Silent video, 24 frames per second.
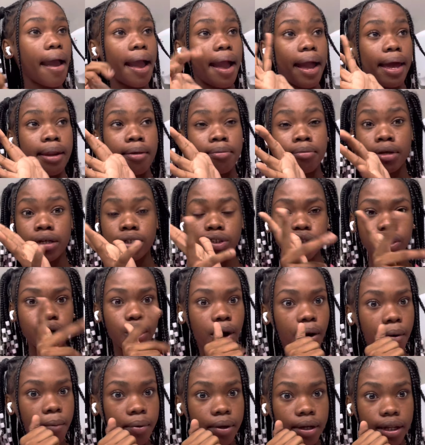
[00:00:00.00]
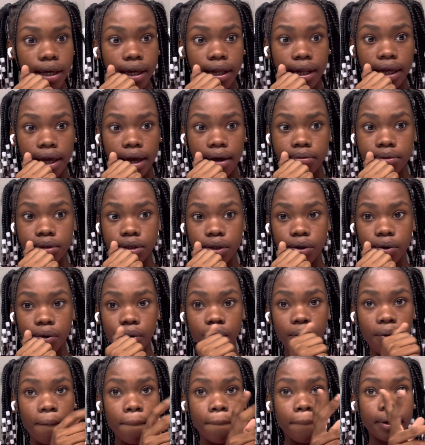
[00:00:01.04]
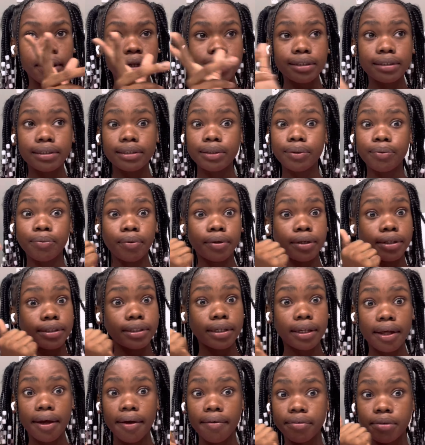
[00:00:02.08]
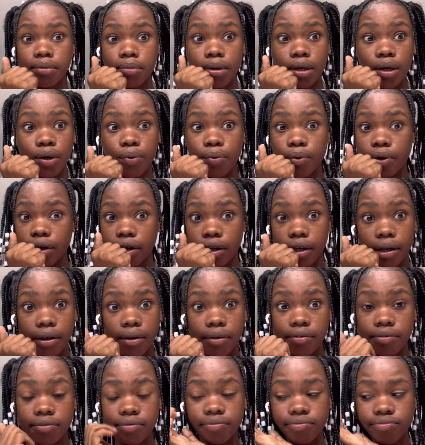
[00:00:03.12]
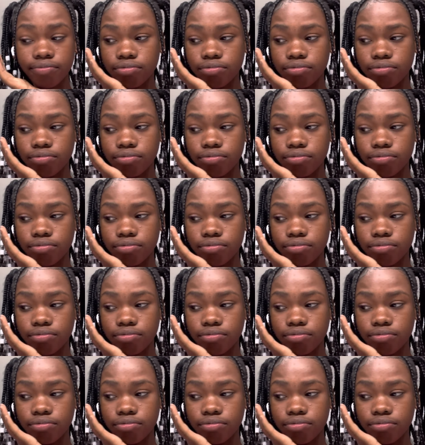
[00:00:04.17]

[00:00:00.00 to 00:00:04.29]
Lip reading: And I'm not sure how I'm gonna get a cab to go home, but we're just gonna have to make it work, love.